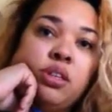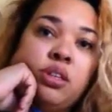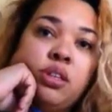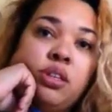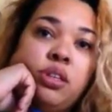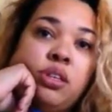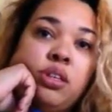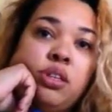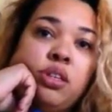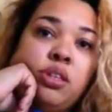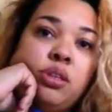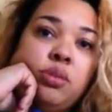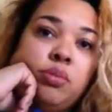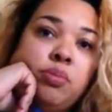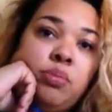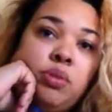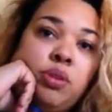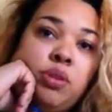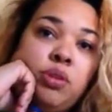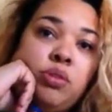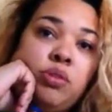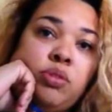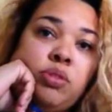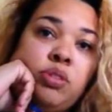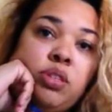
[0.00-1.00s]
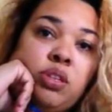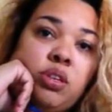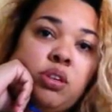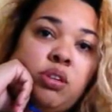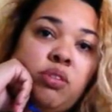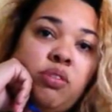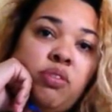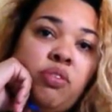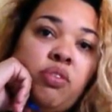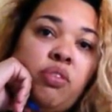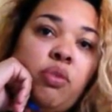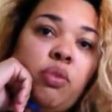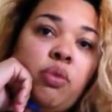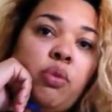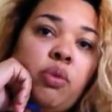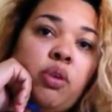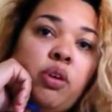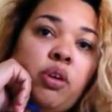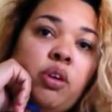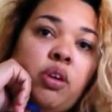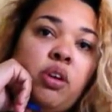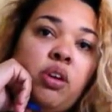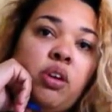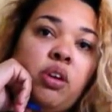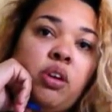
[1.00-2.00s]
did the music
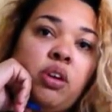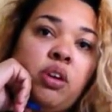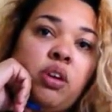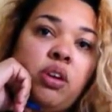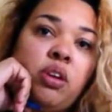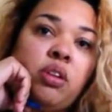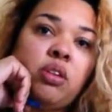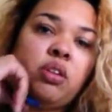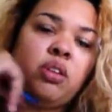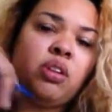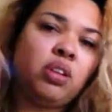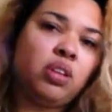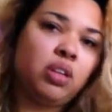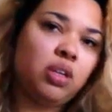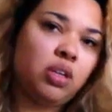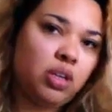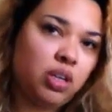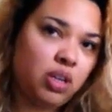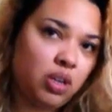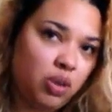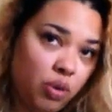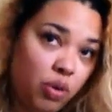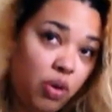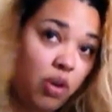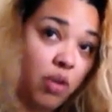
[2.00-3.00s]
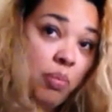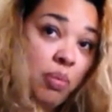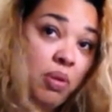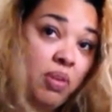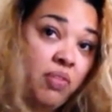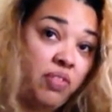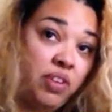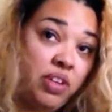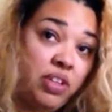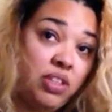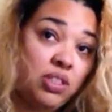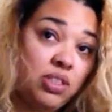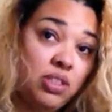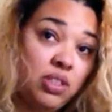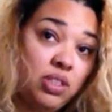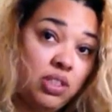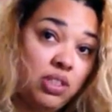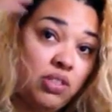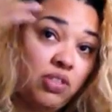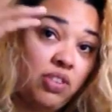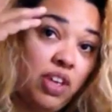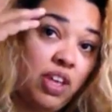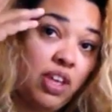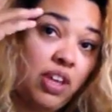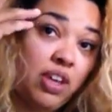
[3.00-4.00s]
for, Lord, my face
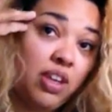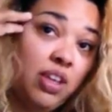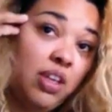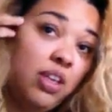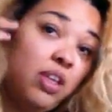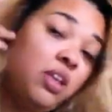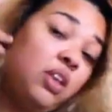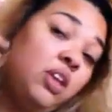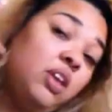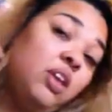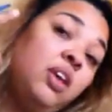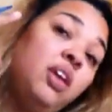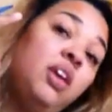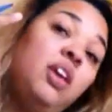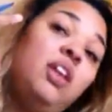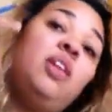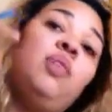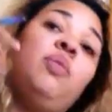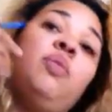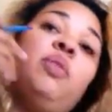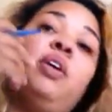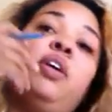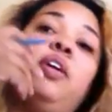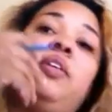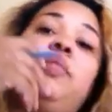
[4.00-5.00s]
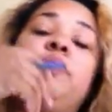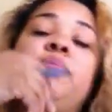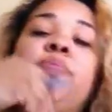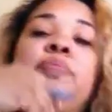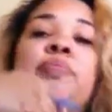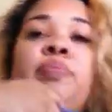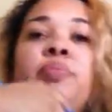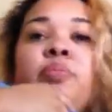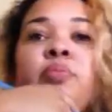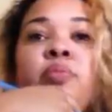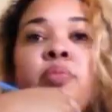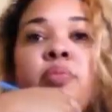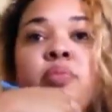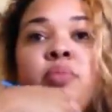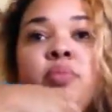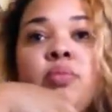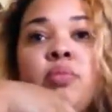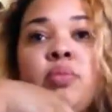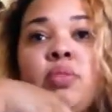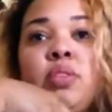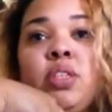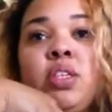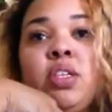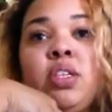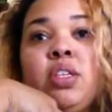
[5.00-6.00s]
looks fat. Anyway,
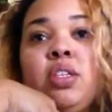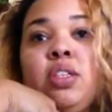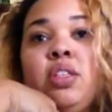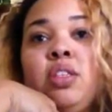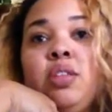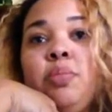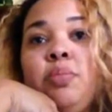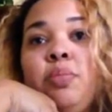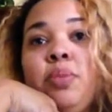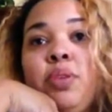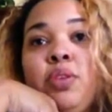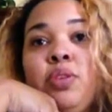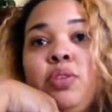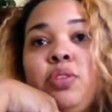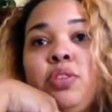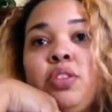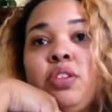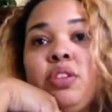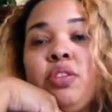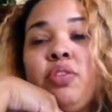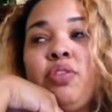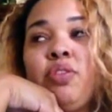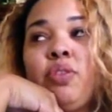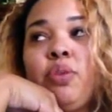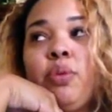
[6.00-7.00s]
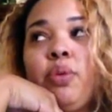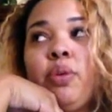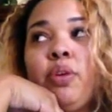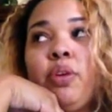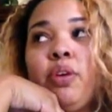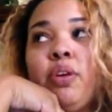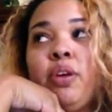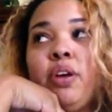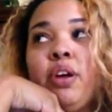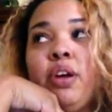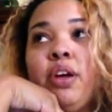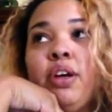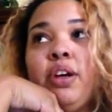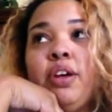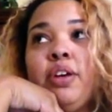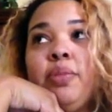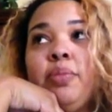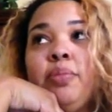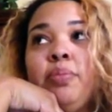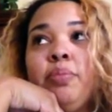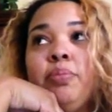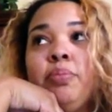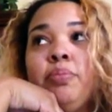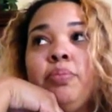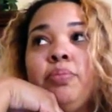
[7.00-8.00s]
did the music for
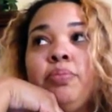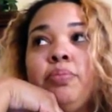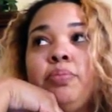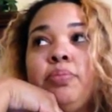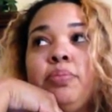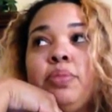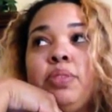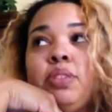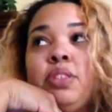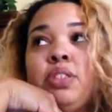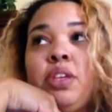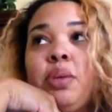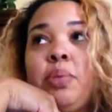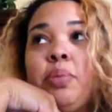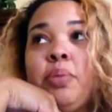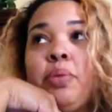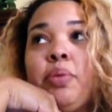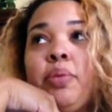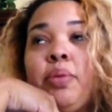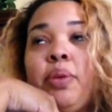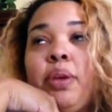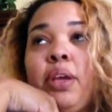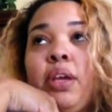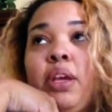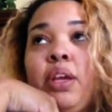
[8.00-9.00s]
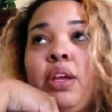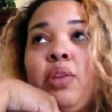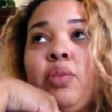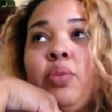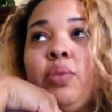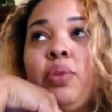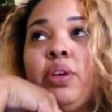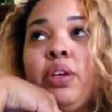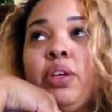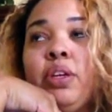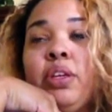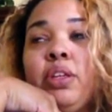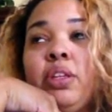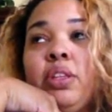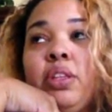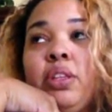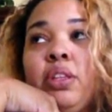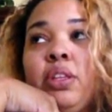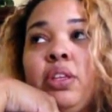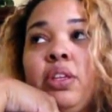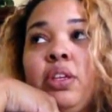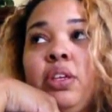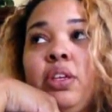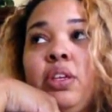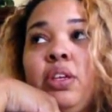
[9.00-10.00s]
Summer Rain with
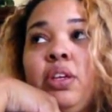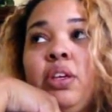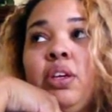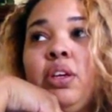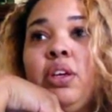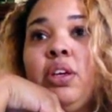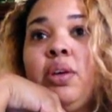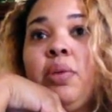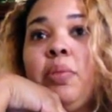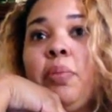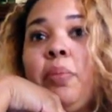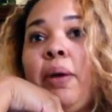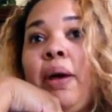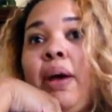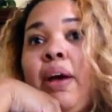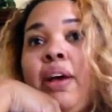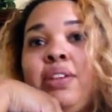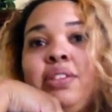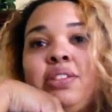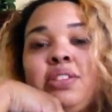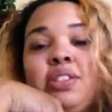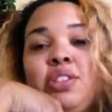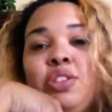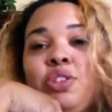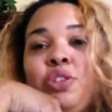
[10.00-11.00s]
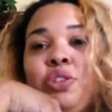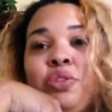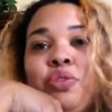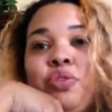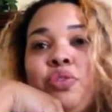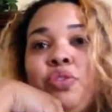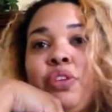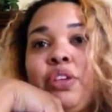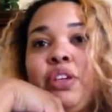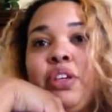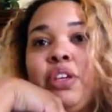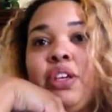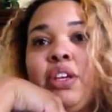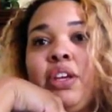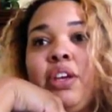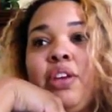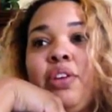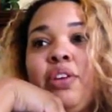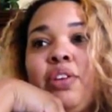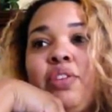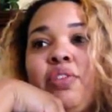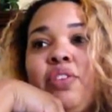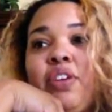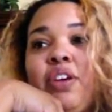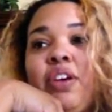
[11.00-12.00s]
my sister friend,
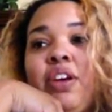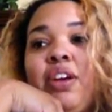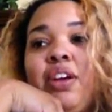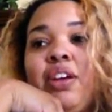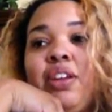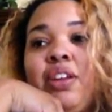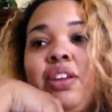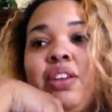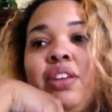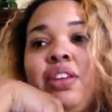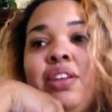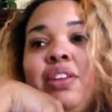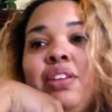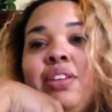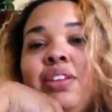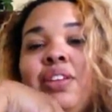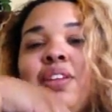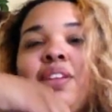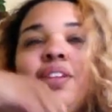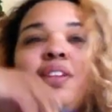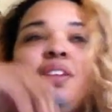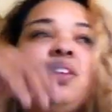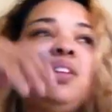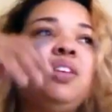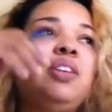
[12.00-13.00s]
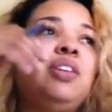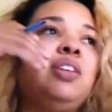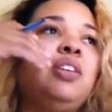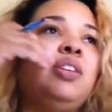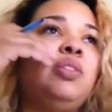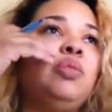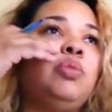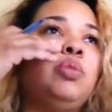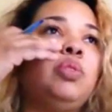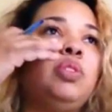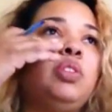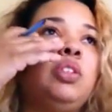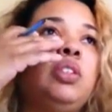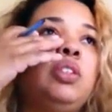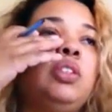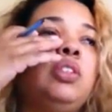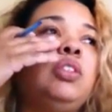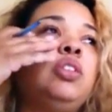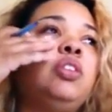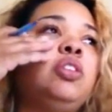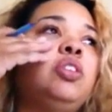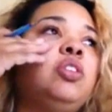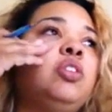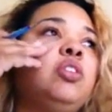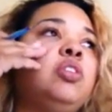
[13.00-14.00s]
Carrie Vaughn, and it was
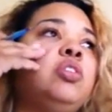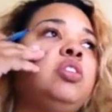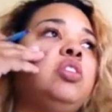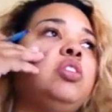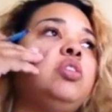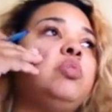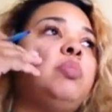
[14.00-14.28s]
just, you know,